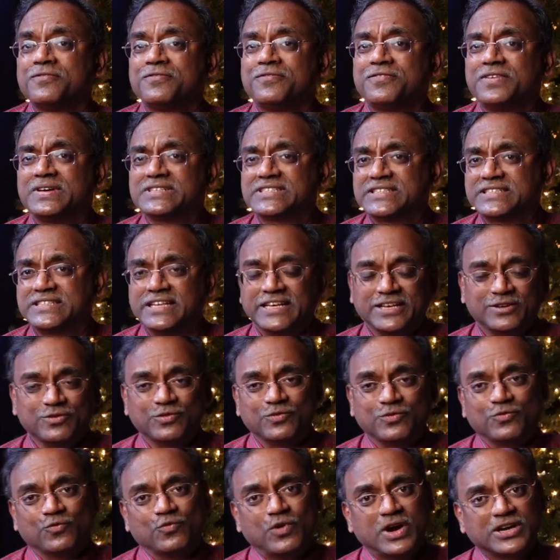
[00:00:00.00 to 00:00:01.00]
First
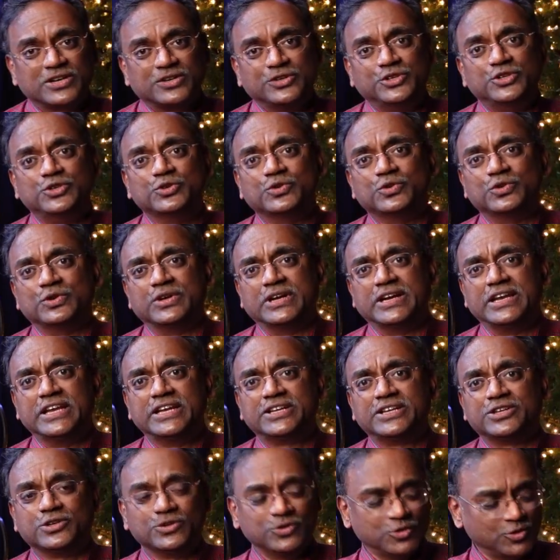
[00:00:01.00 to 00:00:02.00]
thing, what you
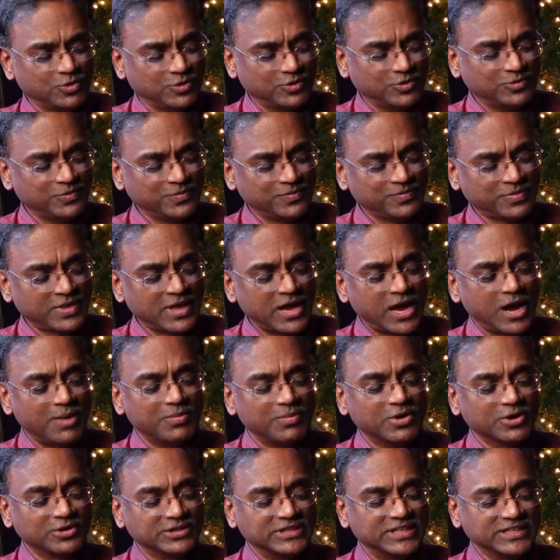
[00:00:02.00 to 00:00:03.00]
need to know
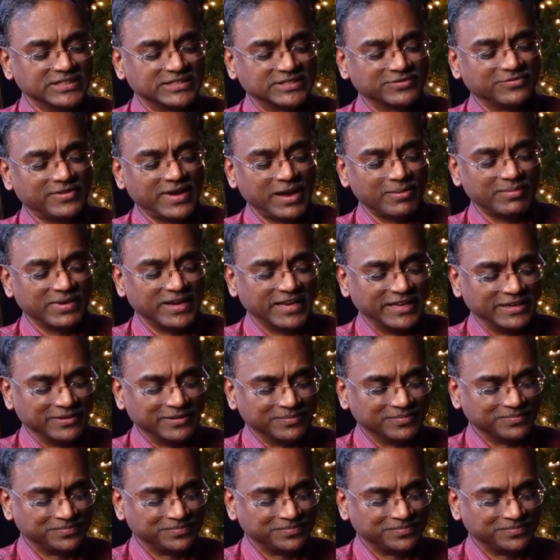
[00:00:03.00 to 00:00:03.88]
about this family.